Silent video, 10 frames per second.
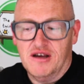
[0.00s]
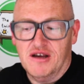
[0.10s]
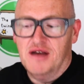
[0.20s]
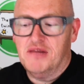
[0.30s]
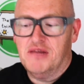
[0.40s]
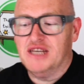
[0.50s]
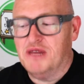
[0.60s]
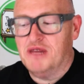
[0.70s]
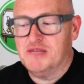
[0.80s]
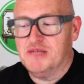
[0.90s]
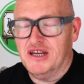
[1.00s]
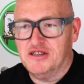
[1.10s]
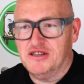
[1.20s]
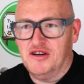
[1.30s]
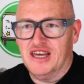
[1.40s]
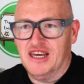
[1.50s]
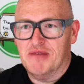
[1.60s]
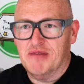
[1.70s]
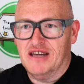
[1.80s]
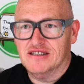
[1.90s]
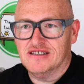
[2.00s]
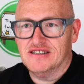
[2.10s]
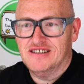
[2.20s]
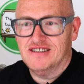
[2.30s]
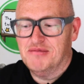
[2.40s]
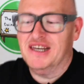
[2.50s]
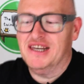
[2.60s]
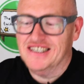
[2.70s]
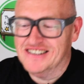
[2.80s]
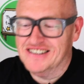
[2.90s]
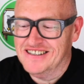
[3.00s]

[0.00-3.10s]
please, please, please do not email us, please.